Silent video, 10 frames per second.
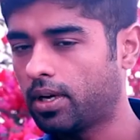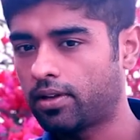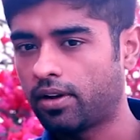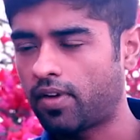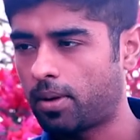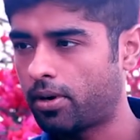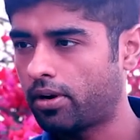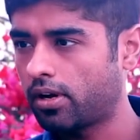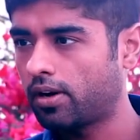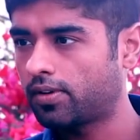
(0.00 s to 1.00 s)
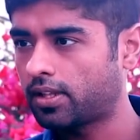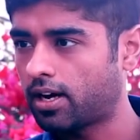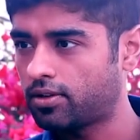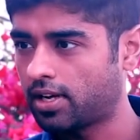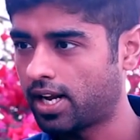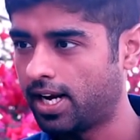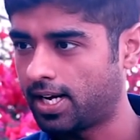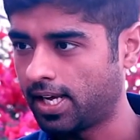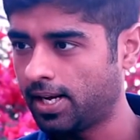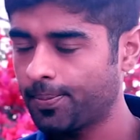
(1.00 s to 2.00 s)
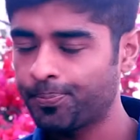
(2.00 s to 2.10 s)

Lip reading: was in February of 2018.